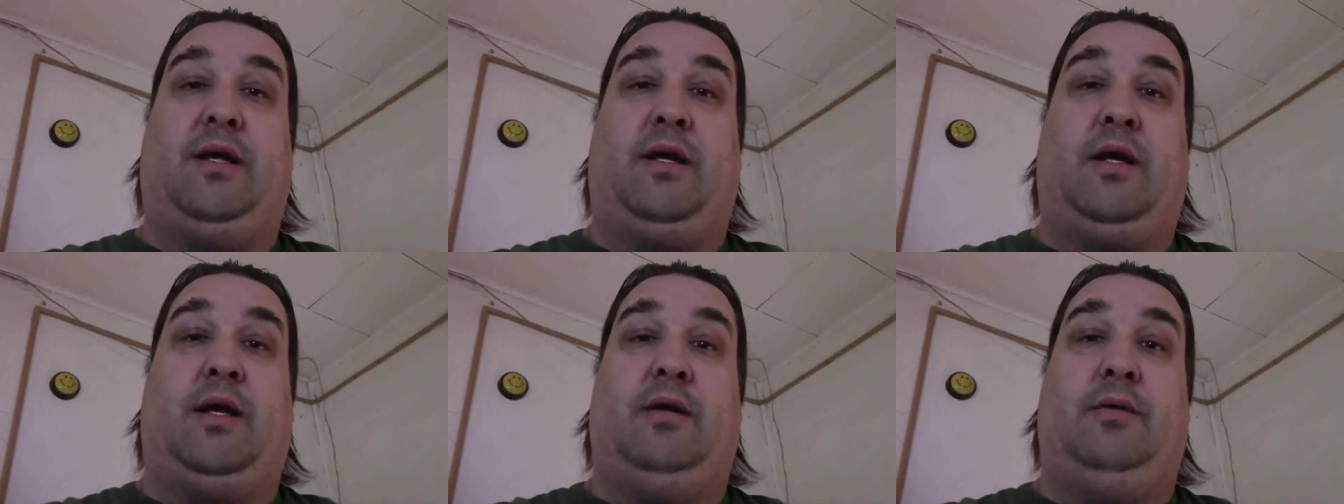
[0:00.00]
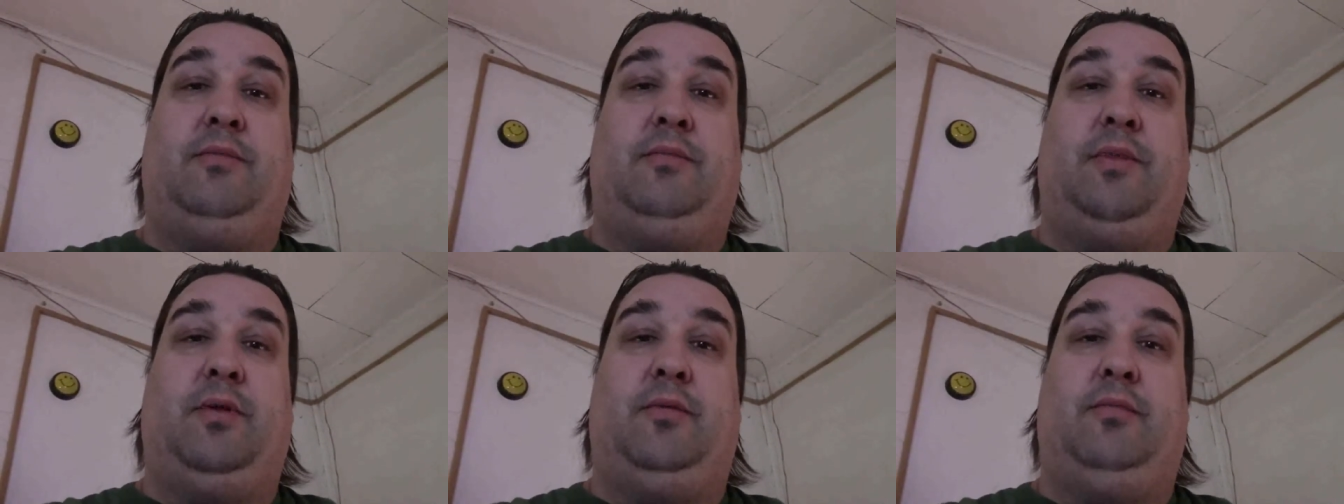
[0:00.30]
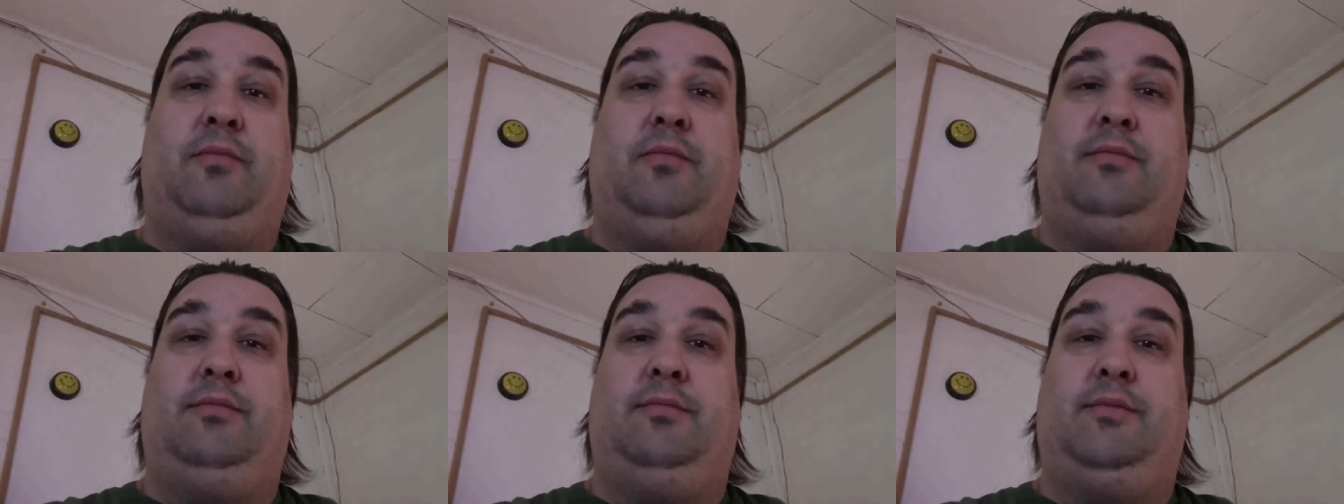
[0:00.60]

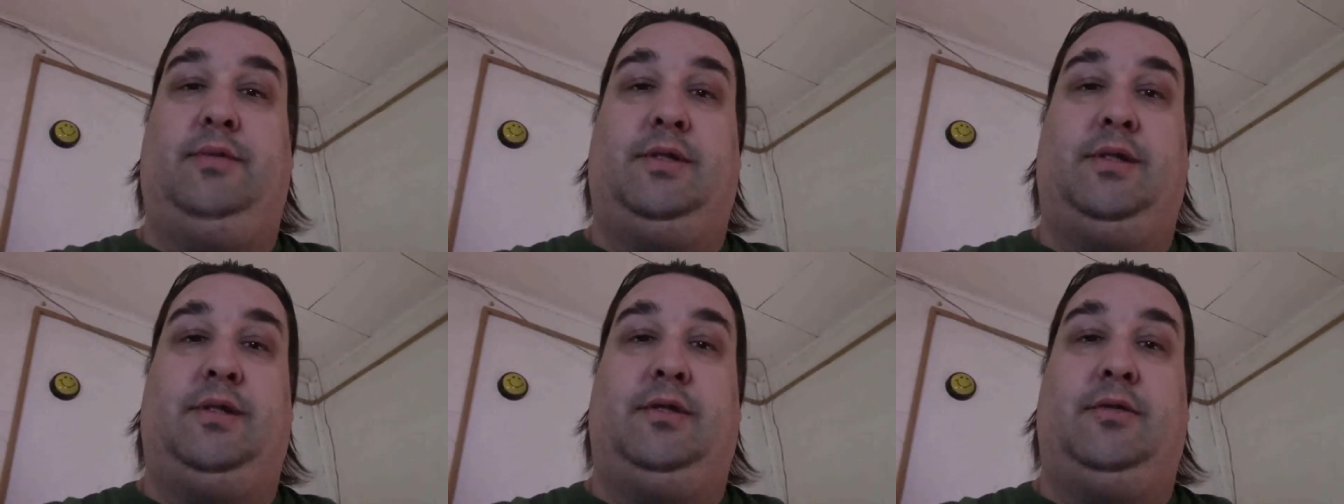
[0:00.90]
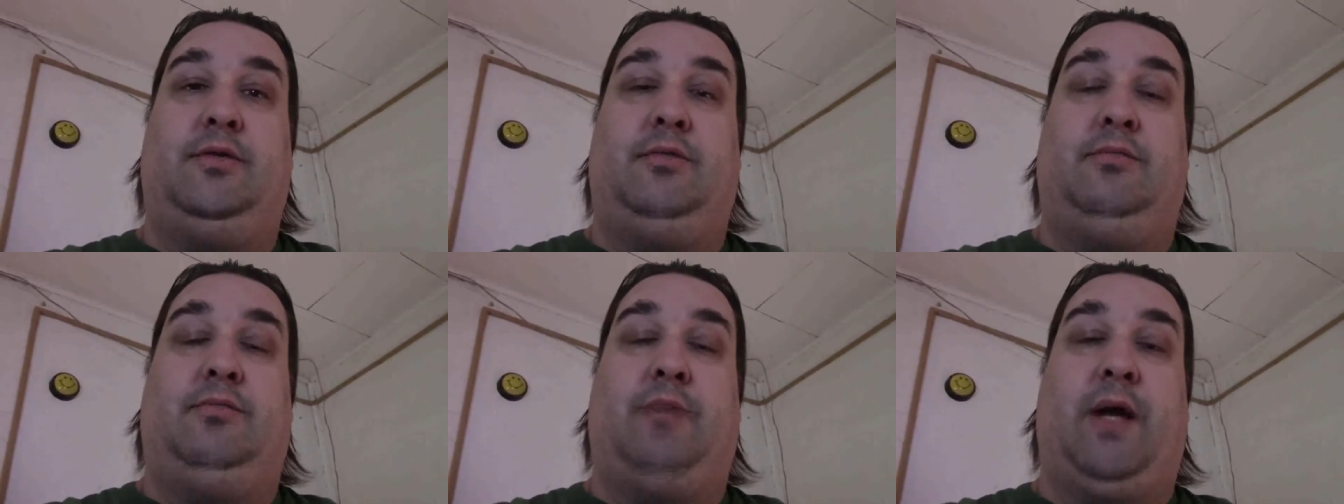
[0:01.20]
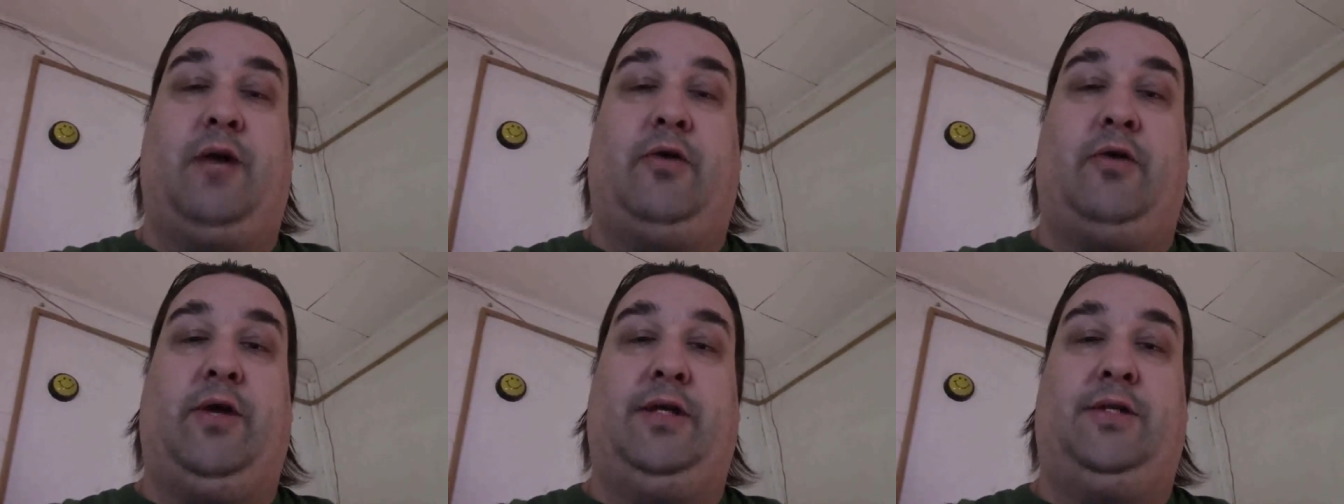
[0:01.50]
come to
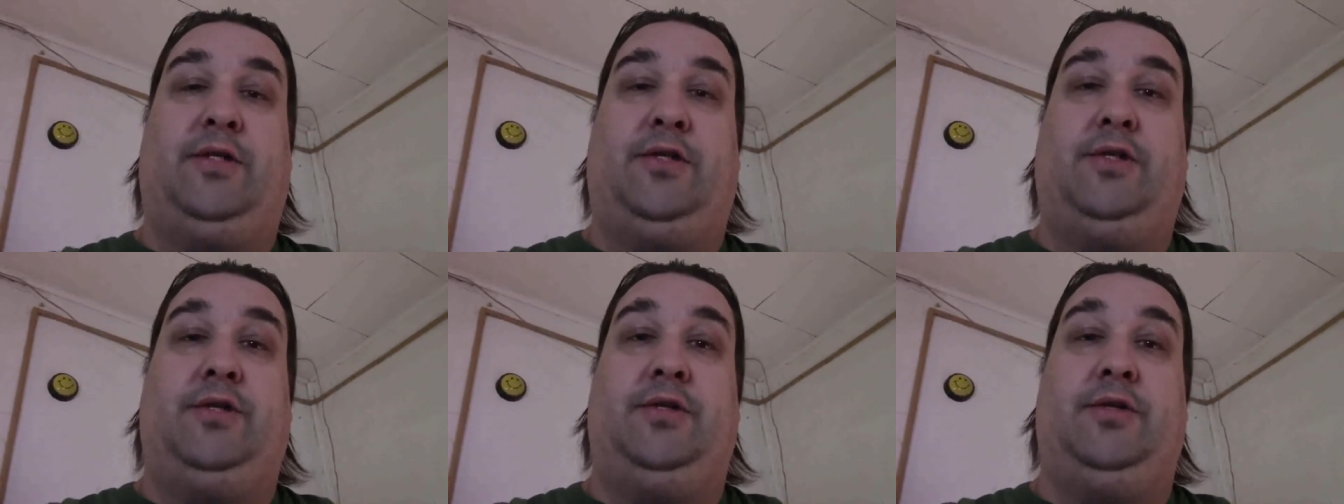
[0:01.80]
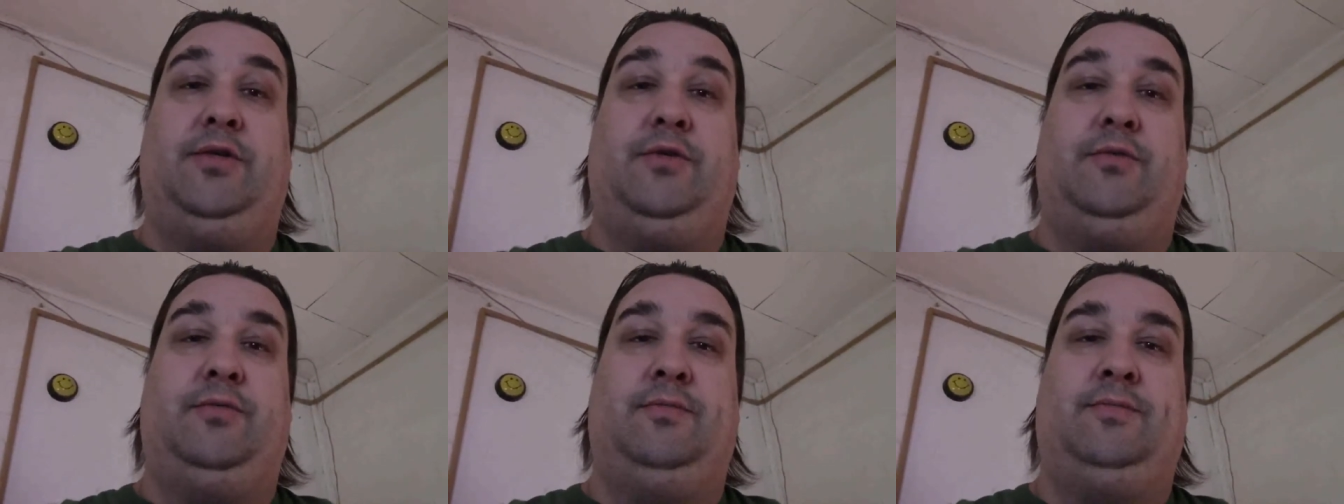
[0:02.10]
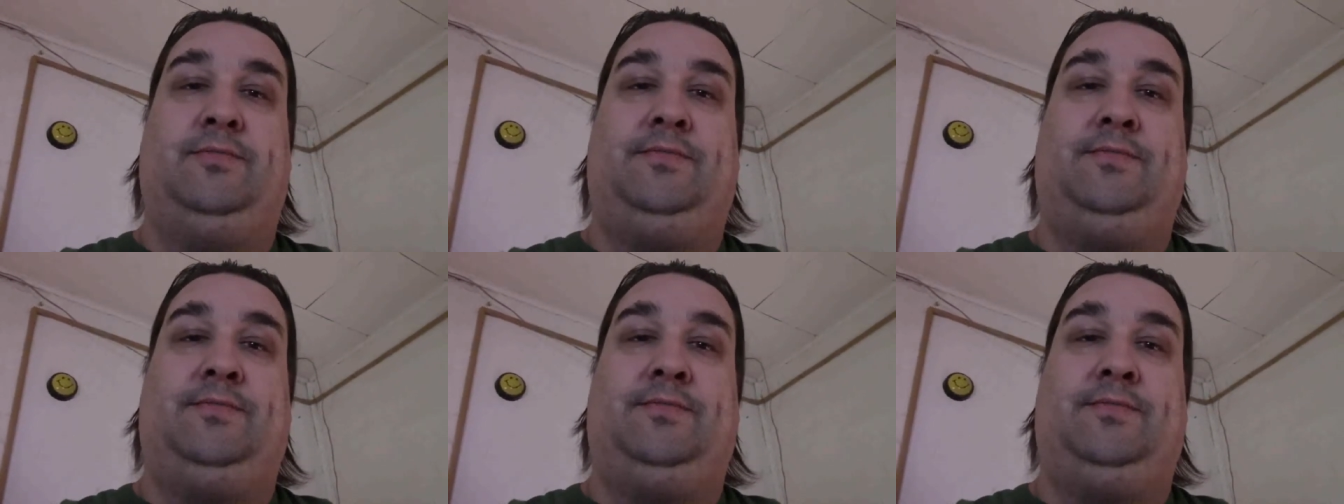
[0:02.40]
migrate to.